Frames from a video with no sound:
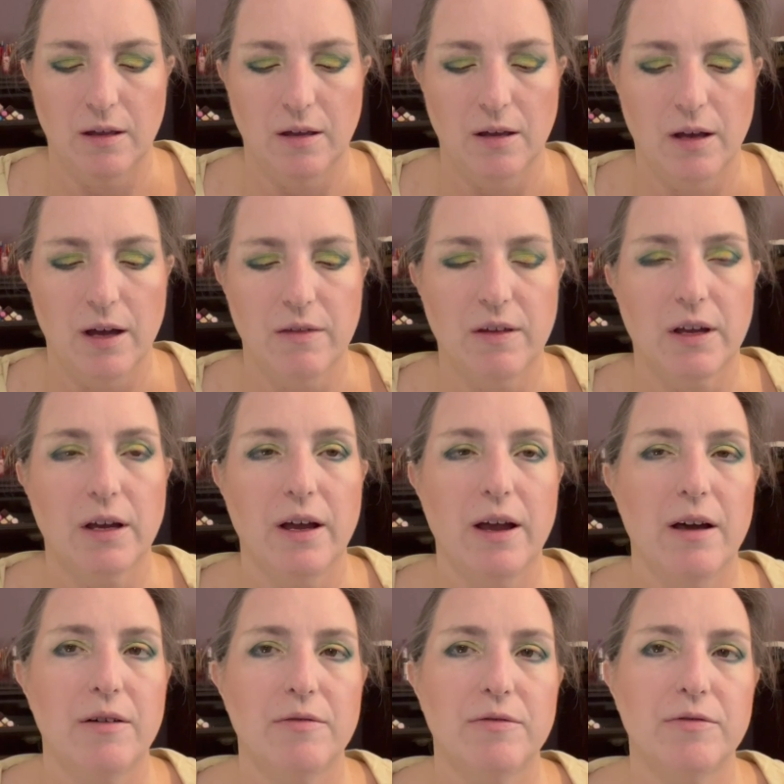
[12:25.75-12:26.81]
I think I
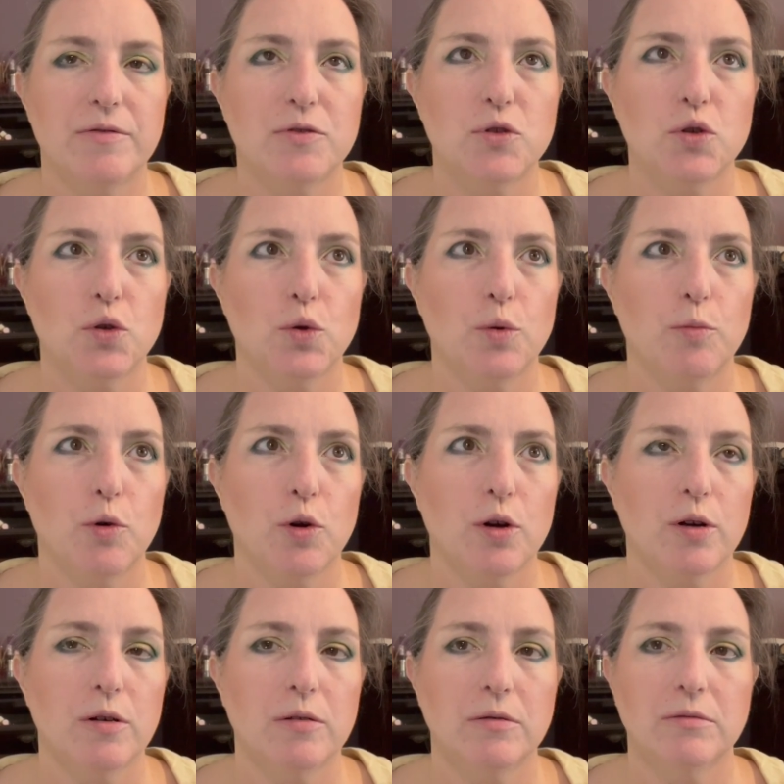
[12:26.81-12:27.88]
have 2
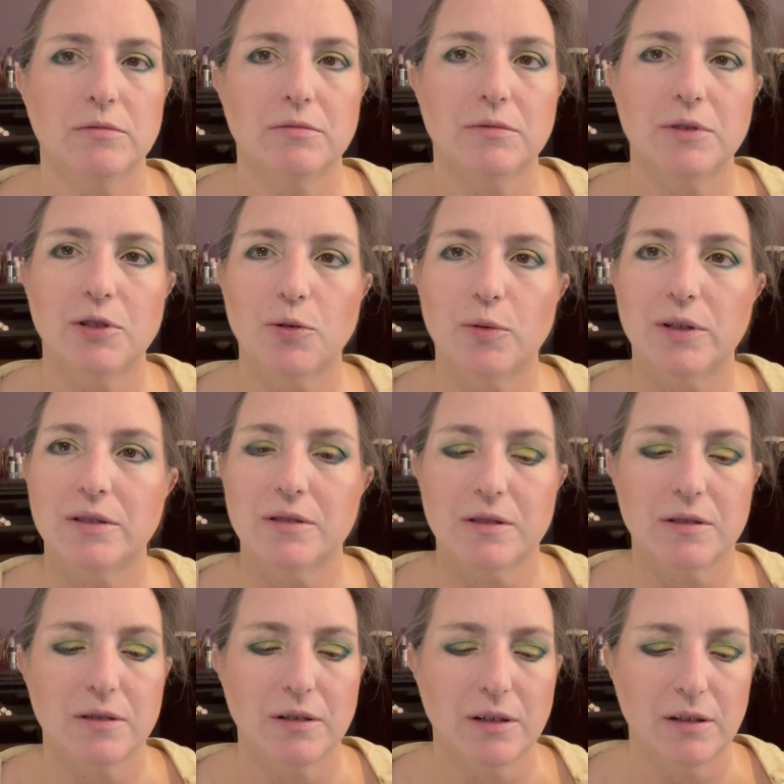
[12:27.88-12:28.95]
more new
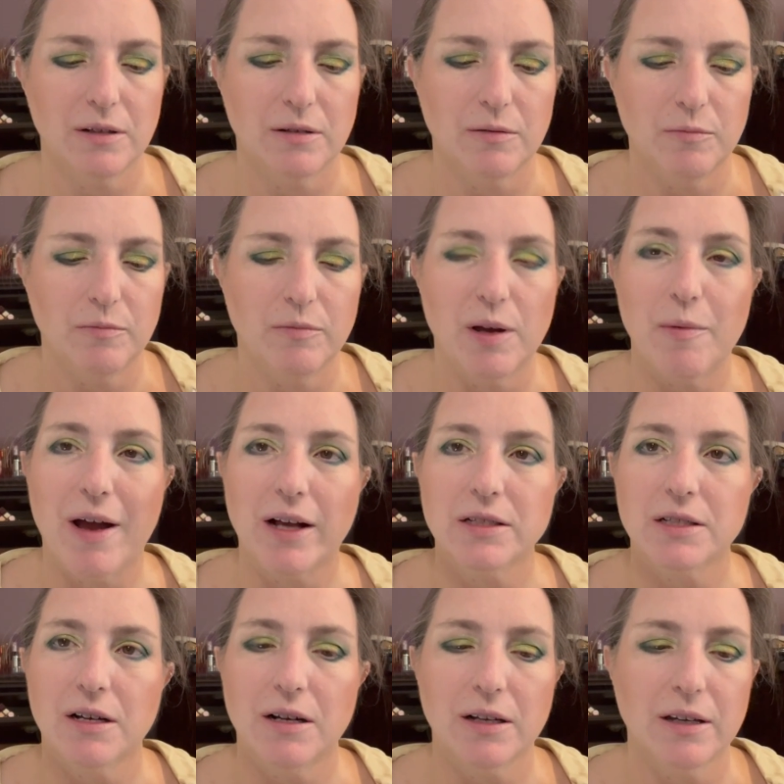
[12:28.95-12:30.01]
ones in my back
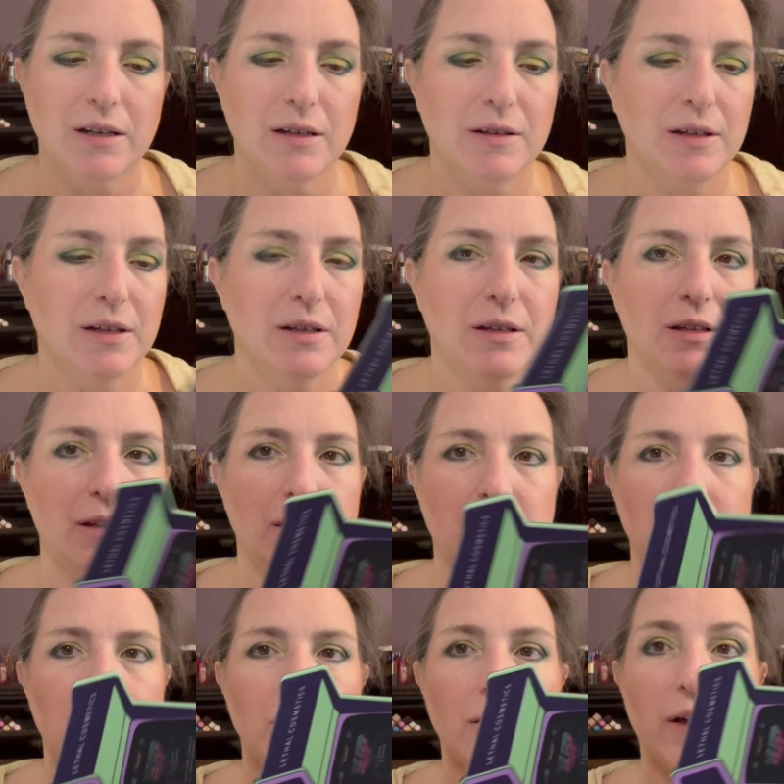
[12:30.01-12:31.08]
stock.
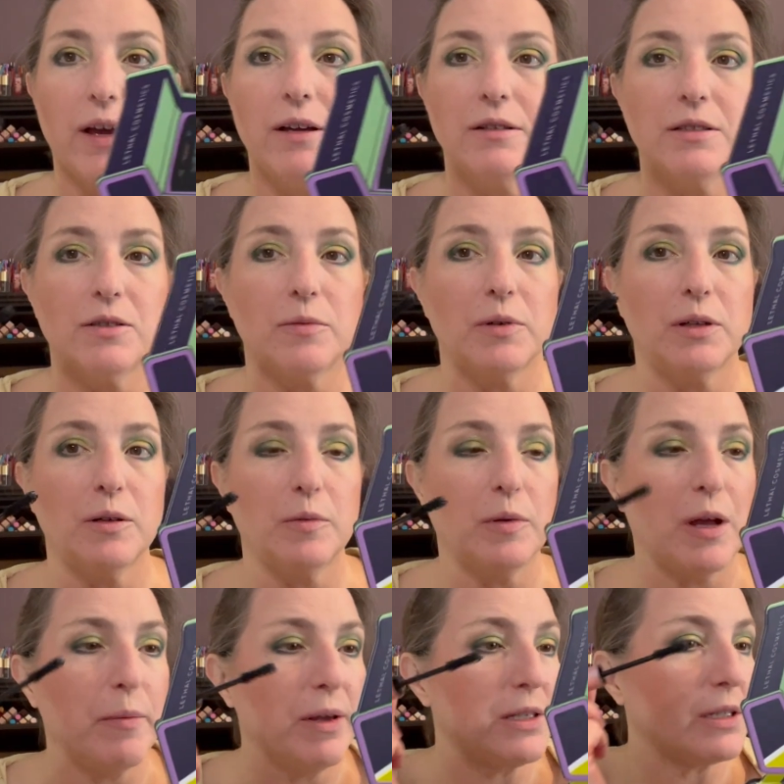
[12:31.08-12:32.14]
Okay, so I'm gonna
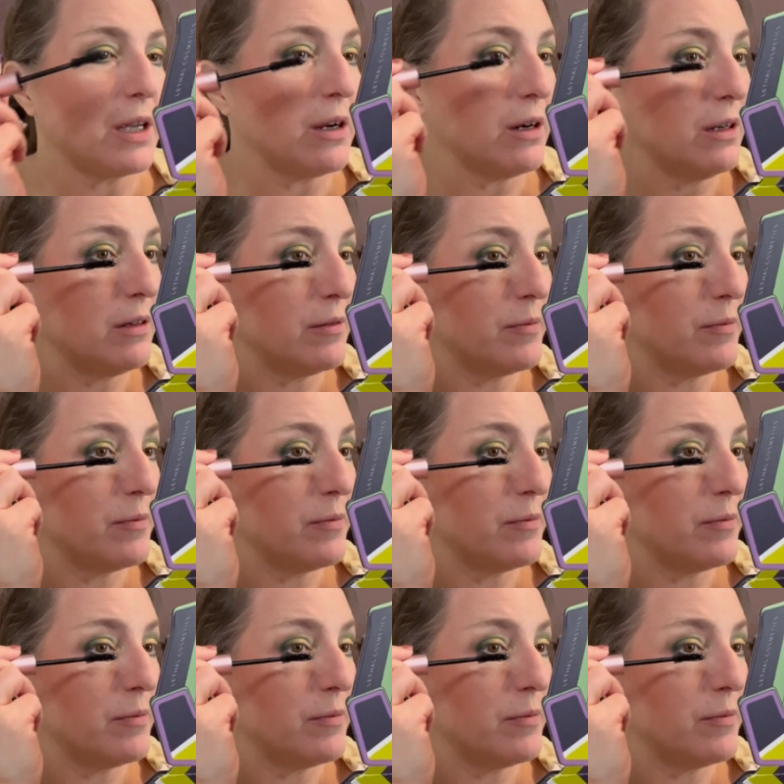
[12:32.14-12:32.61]
apply mascara.